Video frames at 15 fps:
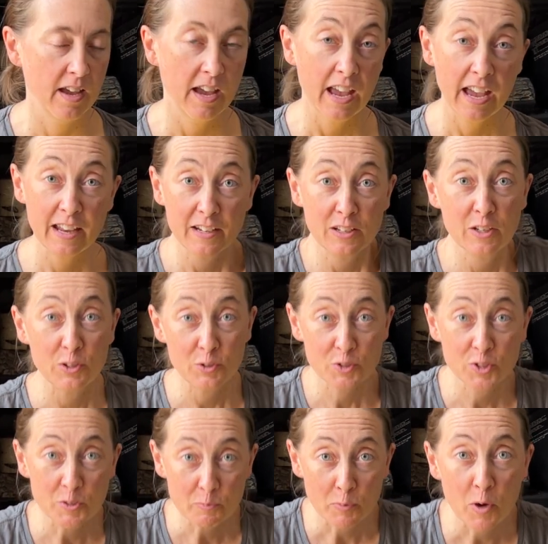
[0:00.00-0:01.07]
And a huge
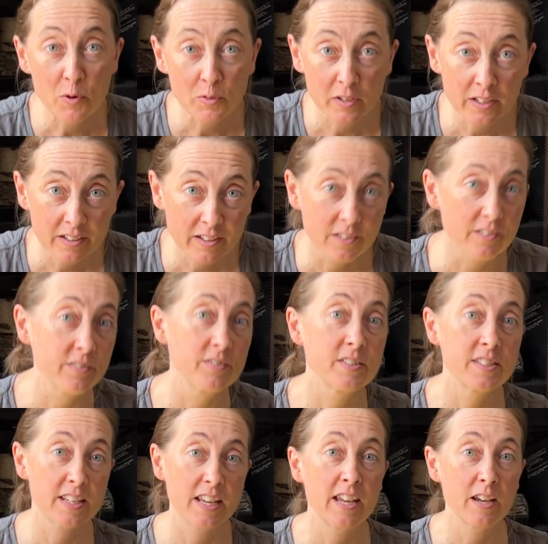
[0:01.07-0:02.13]
component of
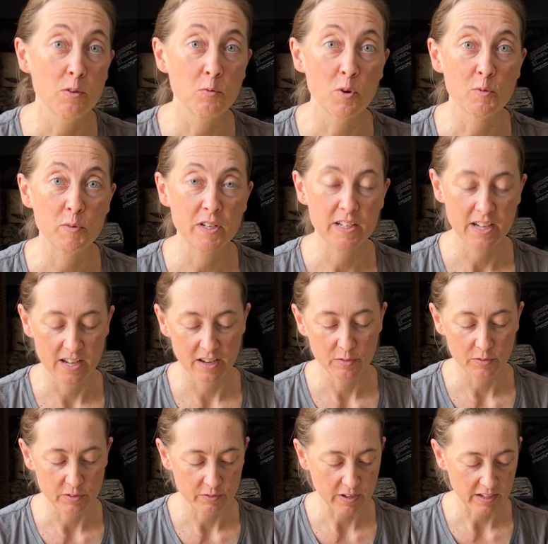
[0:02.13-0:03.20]
staying warm at night,
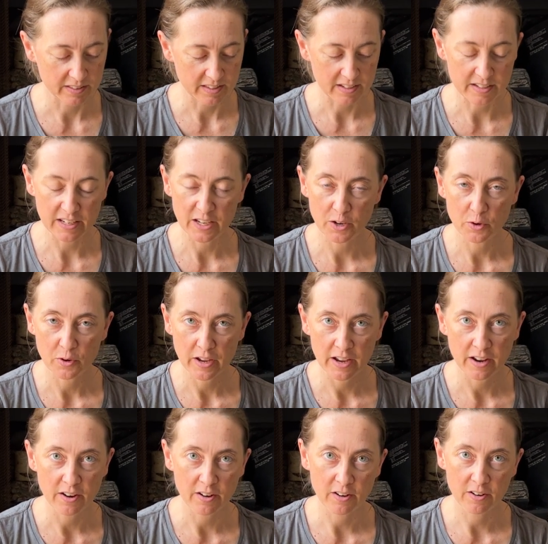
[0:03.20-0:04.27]
we've got the Neo
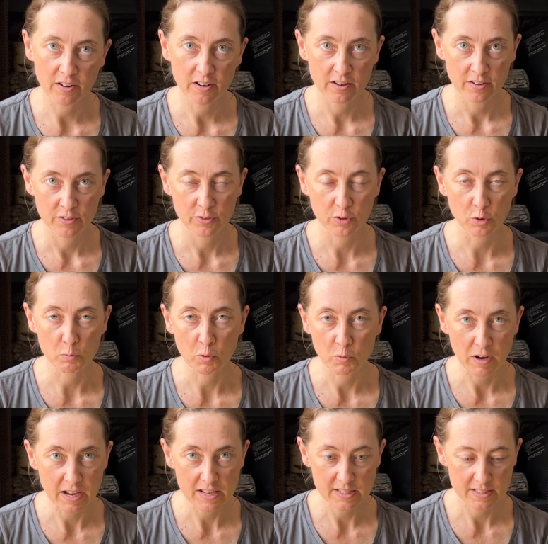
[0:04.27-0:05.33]
Air
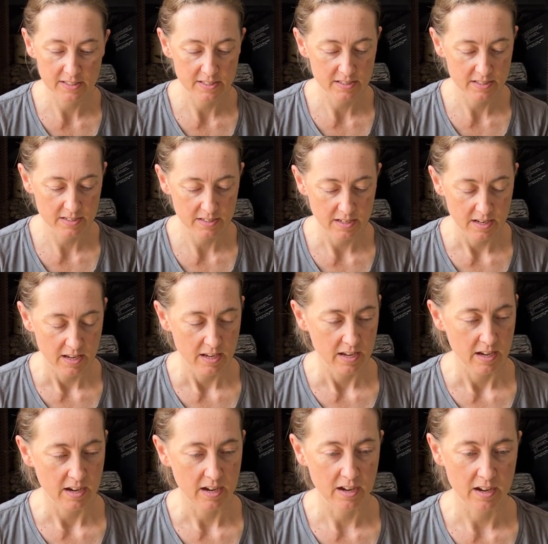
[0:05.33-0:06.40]
Thermarest,
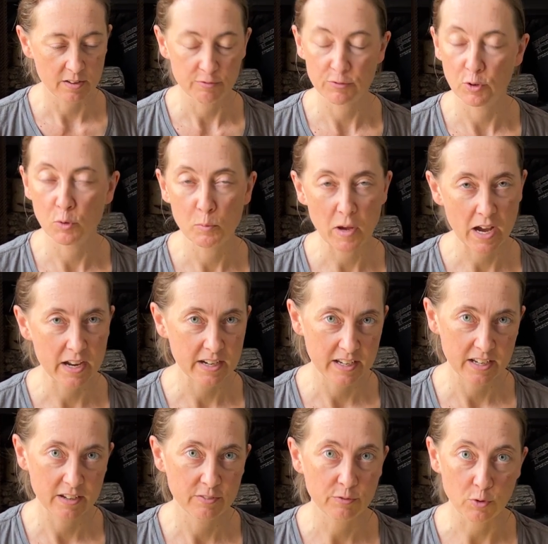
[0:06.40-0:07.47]
uh, full
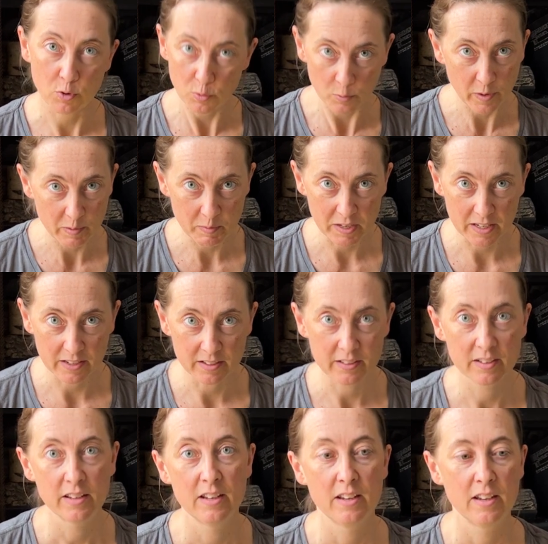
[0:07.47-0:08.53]
body for
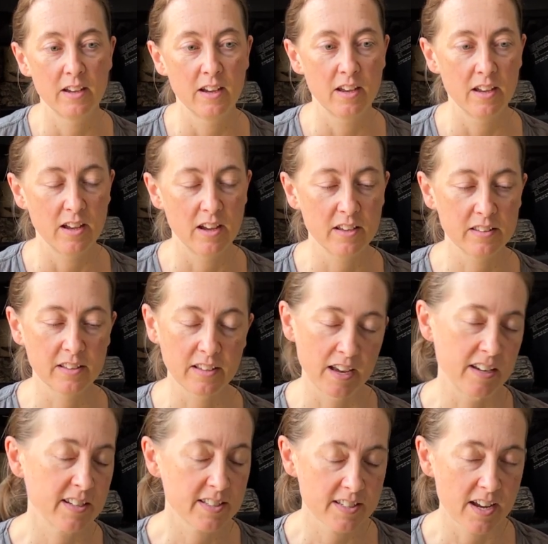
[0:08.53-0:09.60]
women, uh, the
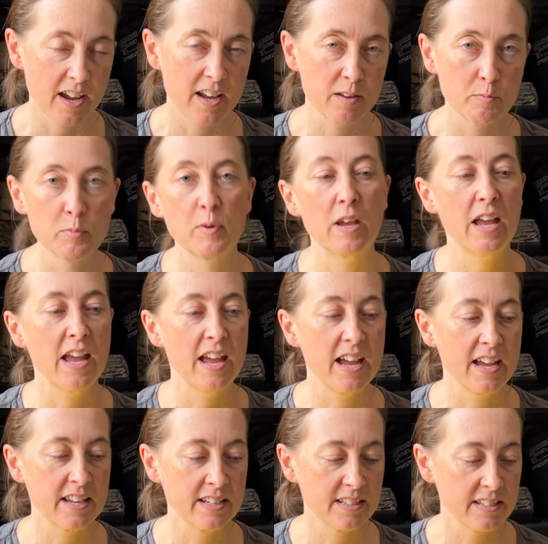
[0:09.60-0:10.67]
lightest type.
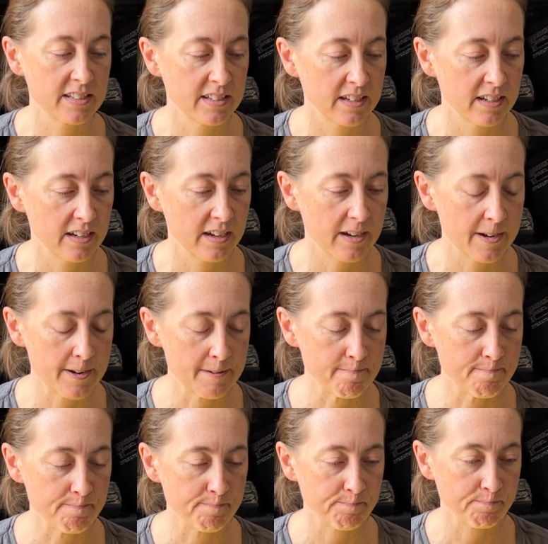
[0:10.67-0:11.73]
And um,